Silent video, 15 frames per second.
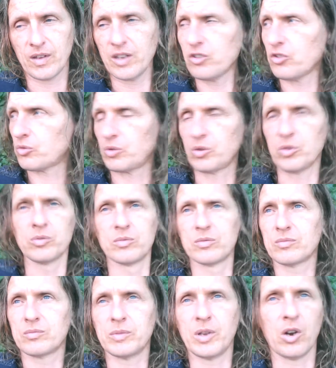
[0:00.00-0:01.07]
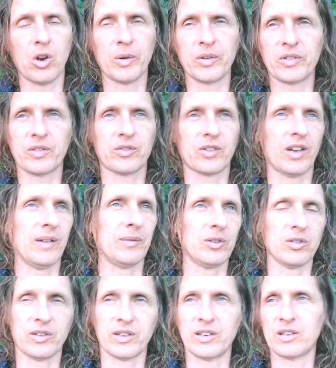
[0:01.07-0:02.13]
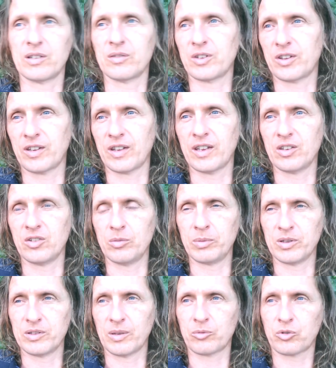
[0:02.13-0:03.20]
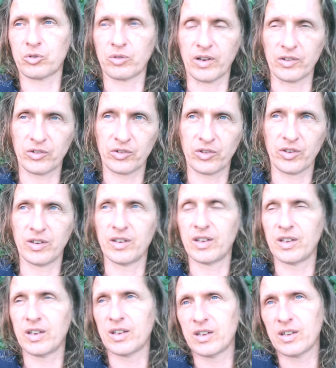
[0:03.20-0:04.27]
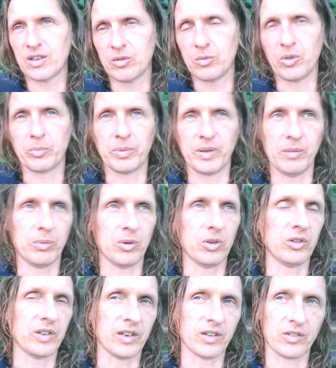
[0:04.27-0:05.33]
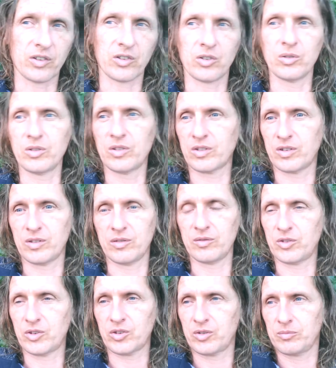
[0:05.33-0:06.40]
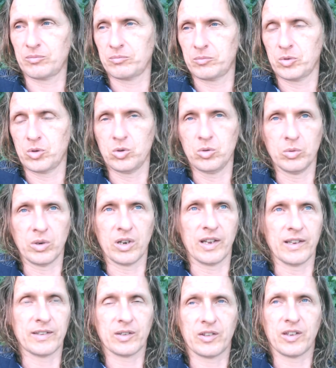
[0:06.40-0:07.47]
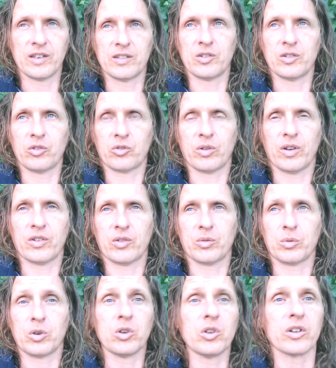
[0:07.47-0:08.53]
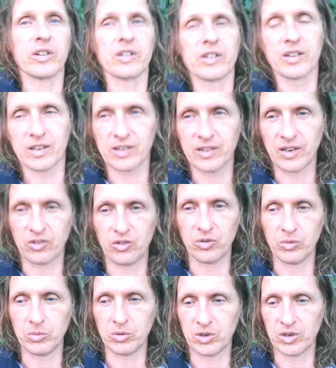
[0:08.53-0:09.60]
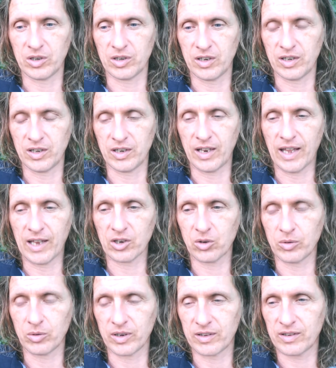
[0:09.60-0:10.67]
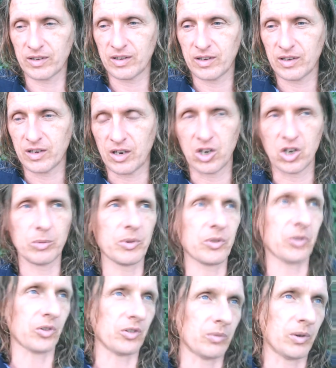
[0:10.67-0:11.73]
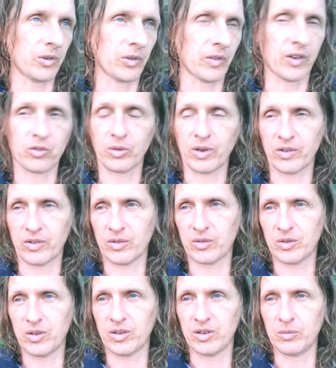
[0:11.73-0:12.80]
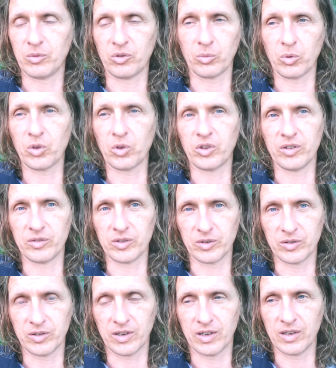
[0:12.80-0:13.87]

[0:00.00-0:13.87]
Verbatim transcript: It's true. We don't always have time to look into everything, and you build up trusts and with people and institutes, and who wouldn't like to think that those trusts were earned, that you were an adequate arbiter of whether that trust uh, was worthy of you?